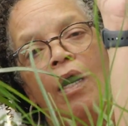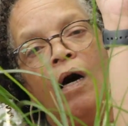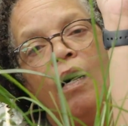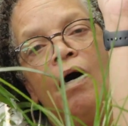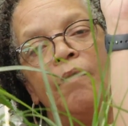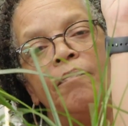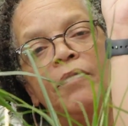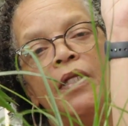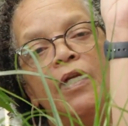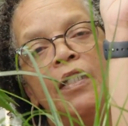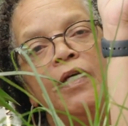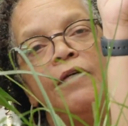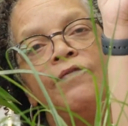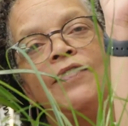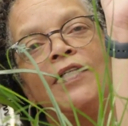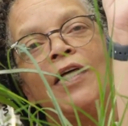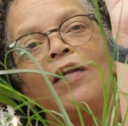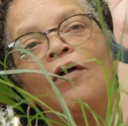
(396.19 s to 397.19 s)
The
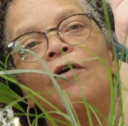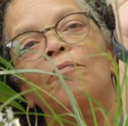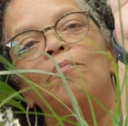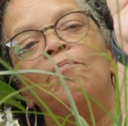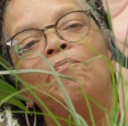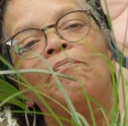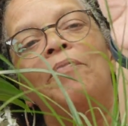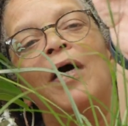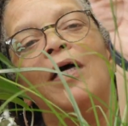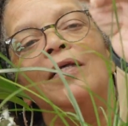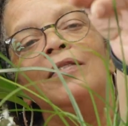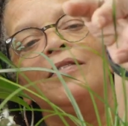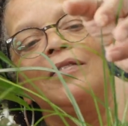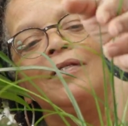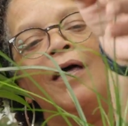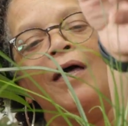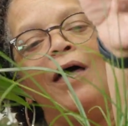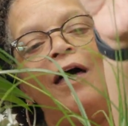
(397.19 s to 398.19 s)
leaves that are
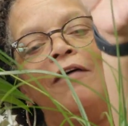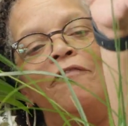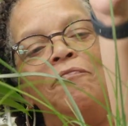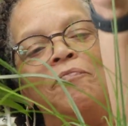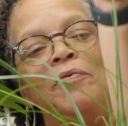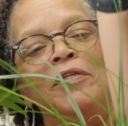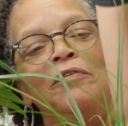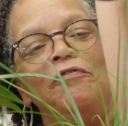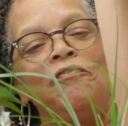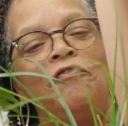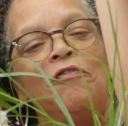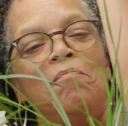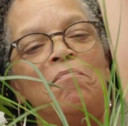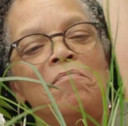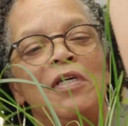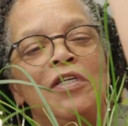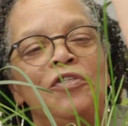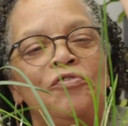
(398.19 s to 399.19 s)
bent have been
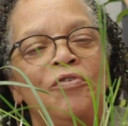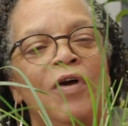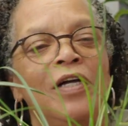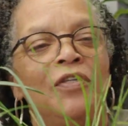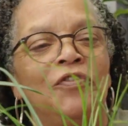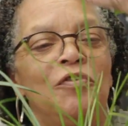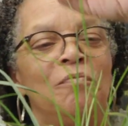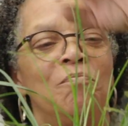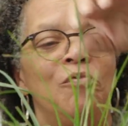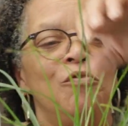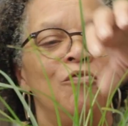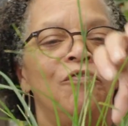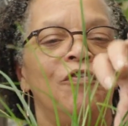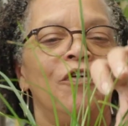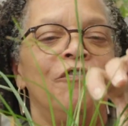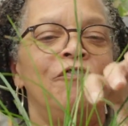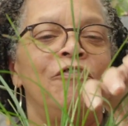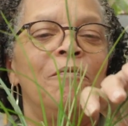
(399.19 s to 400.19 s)
from me trying to move
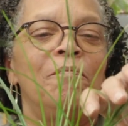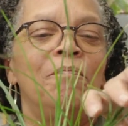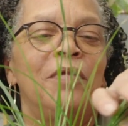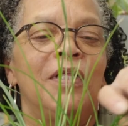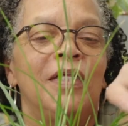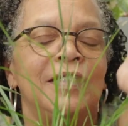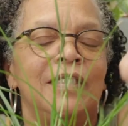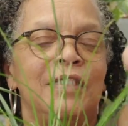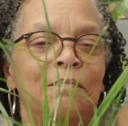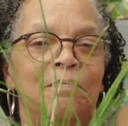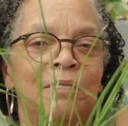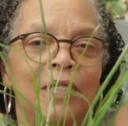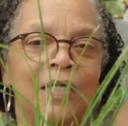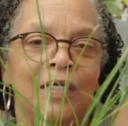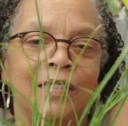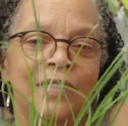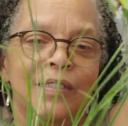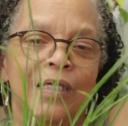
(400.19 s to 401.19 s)
her from place to
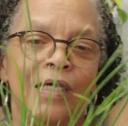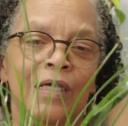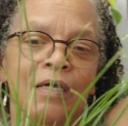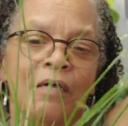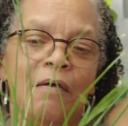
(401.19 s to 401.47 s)
place.